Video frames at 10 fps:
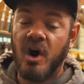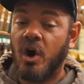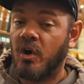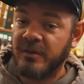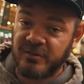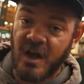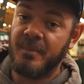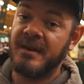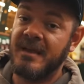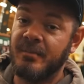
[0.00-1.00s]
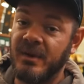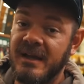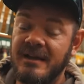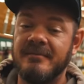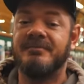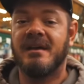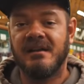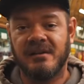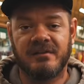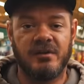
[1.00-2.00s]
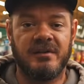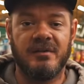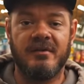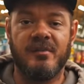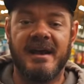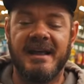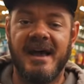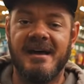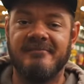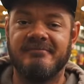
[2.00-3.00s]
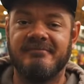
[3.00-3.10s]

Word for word: all the shopping complete, let's go see what everybody got.